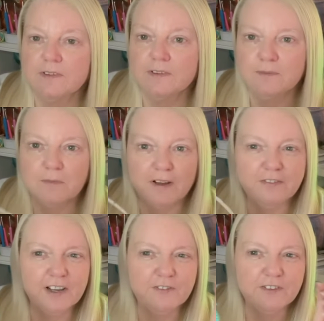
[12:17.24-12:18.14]
my
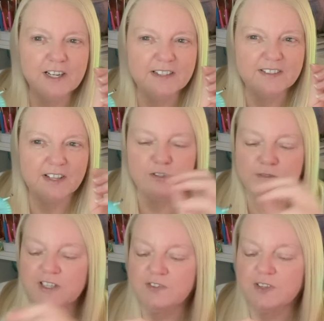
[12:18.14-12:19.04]
favourite
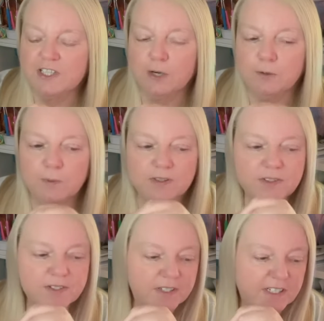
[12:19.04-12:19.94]
accessories video
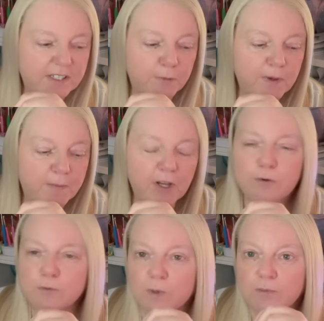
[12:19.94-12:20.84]
once. I didn't know where my
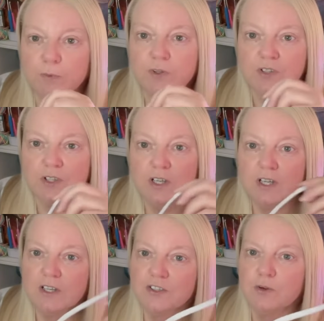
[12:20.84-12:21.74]
own one was,
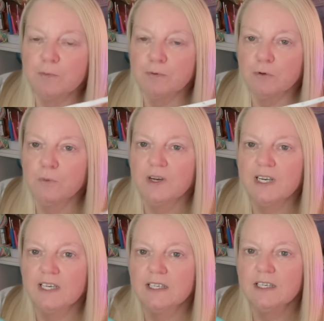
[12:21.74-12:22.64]
so I brought one
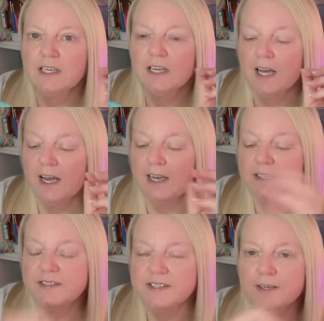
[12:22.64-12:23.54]
in.
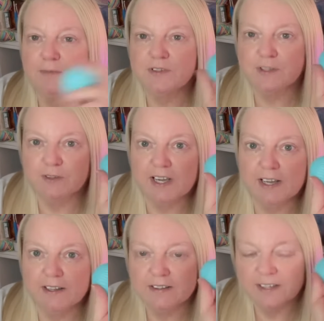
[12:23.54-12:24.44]
And um, so,
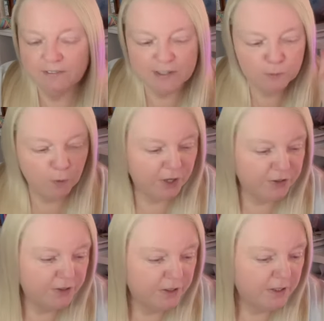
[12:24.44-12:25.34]
yeah, there is
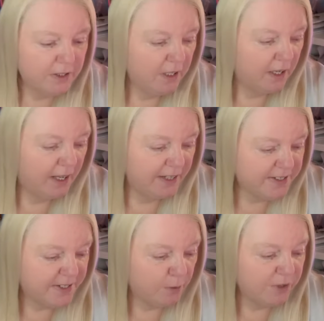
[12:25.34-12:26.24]
one. I had
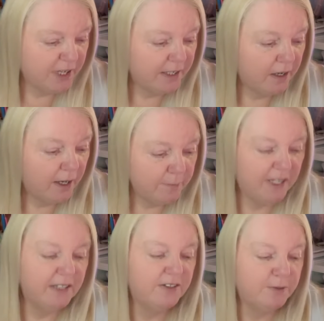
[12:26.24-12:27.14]
sold out. I am
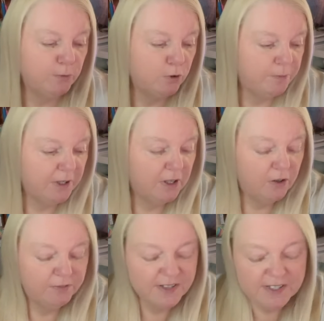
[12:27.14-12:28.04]
getting some more, but
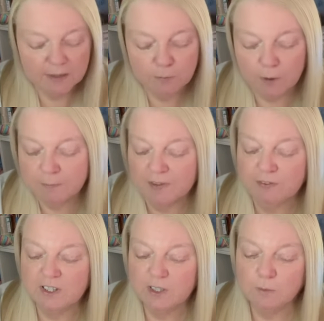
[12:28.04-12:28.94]
obviously it won't be
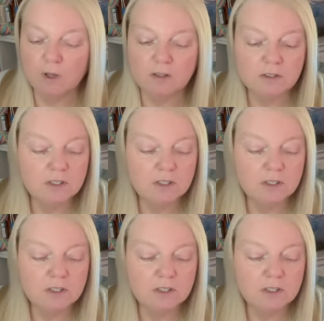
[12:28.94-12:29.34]
for a little while.